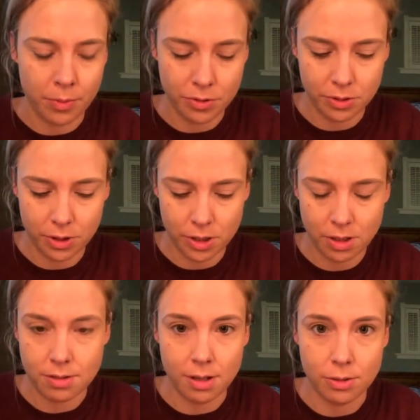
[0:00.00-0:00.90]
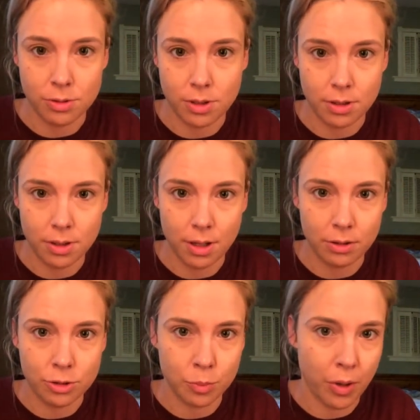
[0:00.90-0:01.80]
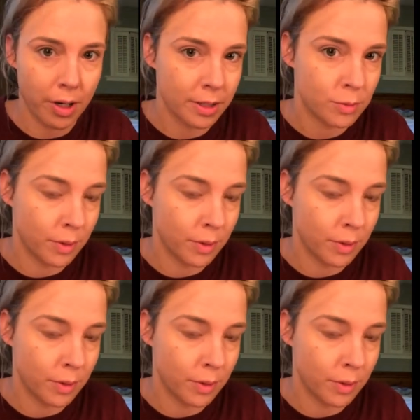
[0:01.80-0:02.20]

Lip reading: mostly just because I use the other two products.